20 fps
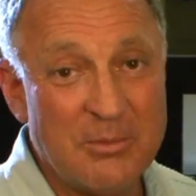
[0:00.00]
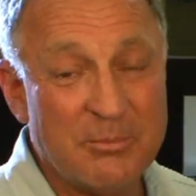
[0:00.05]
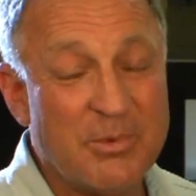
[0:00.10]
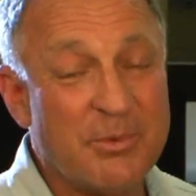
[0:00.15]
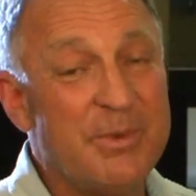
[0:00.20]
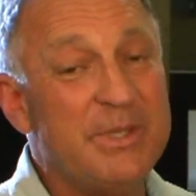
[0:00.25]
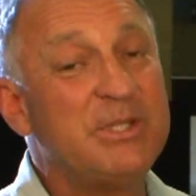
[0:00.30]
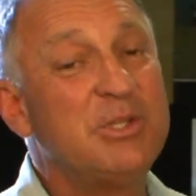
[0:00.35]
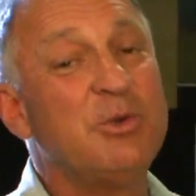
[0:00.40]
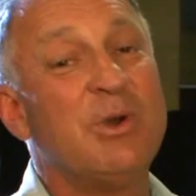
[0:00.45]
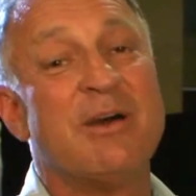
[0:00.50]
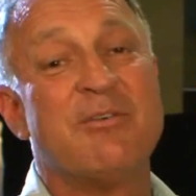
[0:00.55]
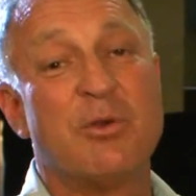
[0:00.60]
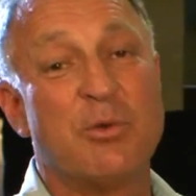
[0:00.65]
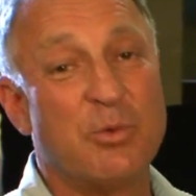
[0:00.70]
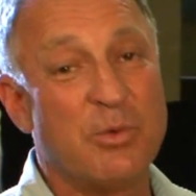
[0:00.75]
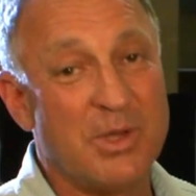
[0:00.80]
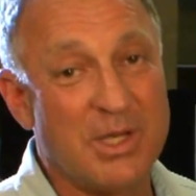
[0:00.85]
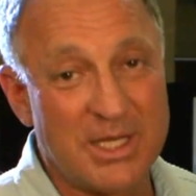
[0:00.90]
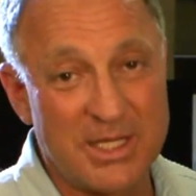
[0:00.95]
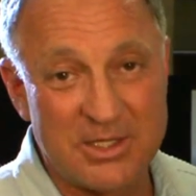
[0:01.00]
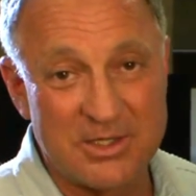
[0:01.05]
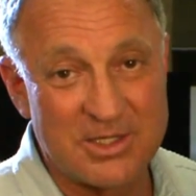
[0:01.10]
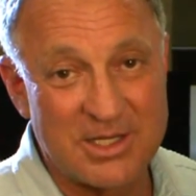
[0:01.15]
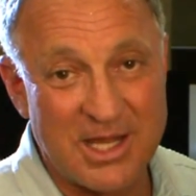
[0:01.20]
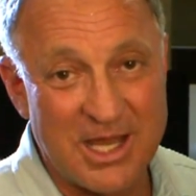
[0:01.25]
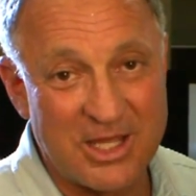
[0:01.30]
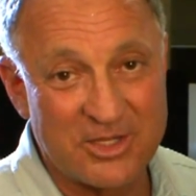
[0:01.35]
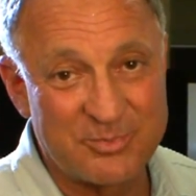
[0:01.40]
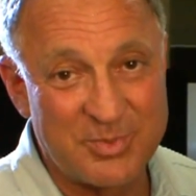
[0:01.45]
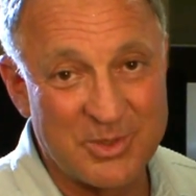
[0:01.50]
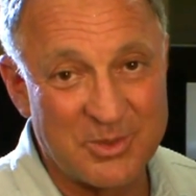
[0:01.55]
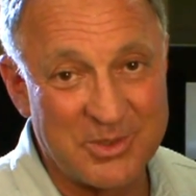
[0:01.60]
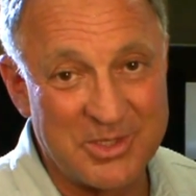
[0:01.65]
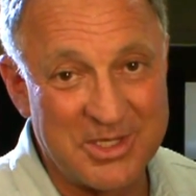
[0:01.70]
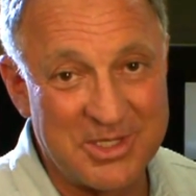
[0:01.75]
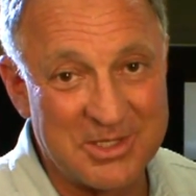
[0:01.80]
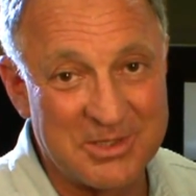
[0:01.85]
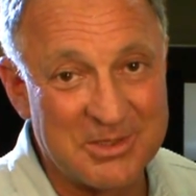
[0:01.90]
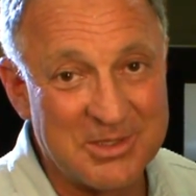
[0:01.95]
But we do have a really good hospital
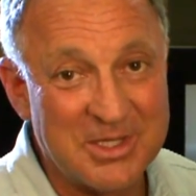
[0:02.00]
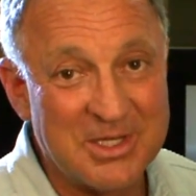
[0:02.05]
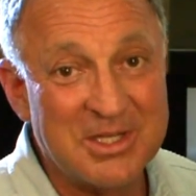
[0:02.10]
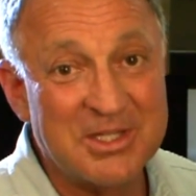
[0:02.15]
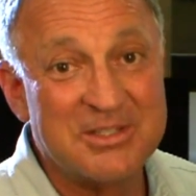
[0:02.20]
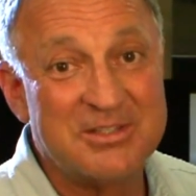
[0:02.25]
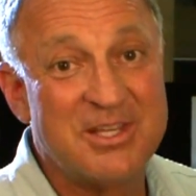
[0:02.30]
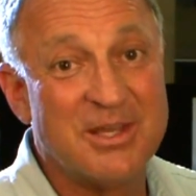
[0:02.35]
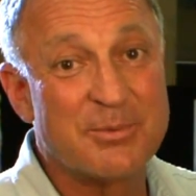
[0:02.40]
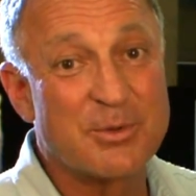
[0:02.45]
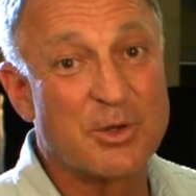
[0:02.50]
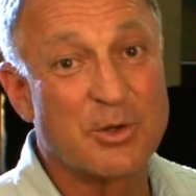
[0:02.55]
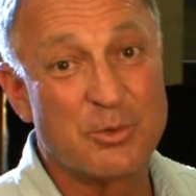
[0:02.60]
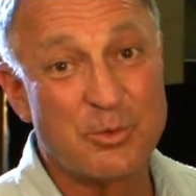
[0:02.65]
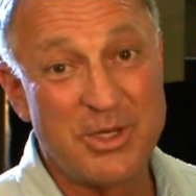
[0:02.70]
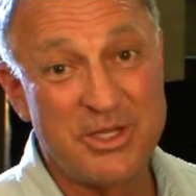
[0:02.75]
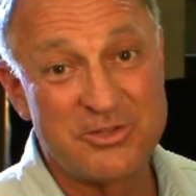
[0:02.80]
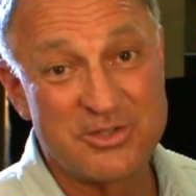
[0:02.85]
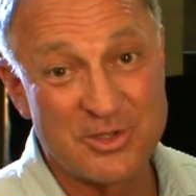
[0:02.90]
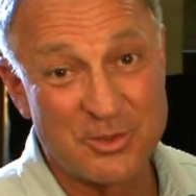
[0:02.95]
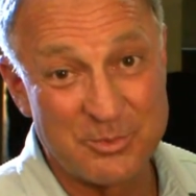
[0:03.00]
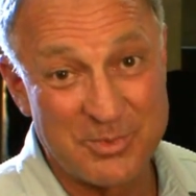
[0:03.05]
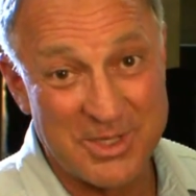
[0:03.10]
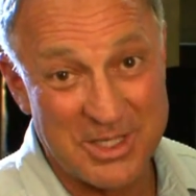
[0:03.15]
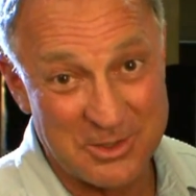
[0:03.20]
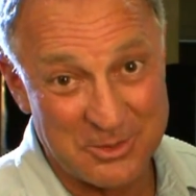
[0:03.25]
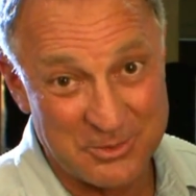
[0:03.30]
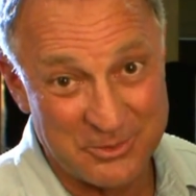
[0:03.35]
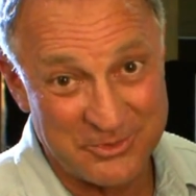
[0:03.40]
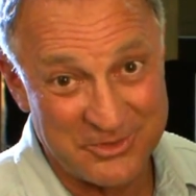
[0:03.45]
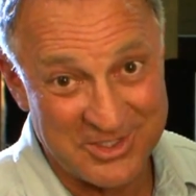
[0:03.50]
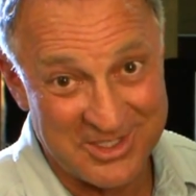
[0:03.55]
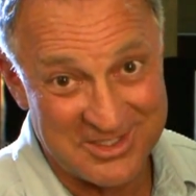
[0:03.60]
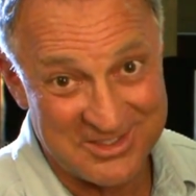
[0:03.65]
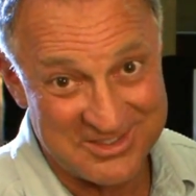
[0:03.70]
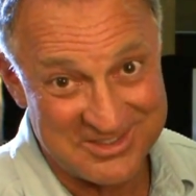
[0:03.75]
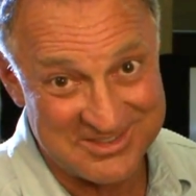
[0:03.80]
here, Thibodeau Regional Medical Center.